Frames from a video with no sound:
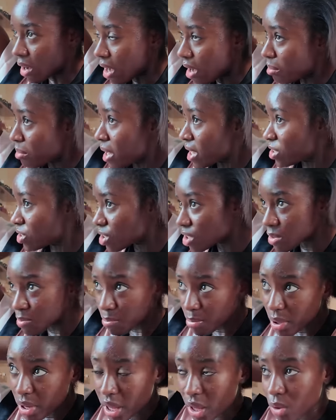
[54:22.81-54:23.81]
I might
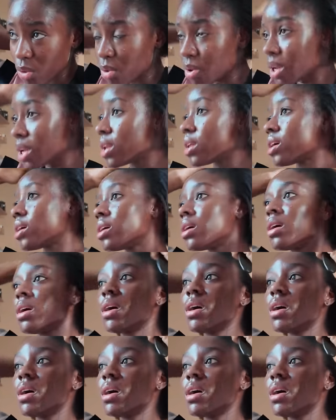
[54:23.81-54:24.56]
just put it all in a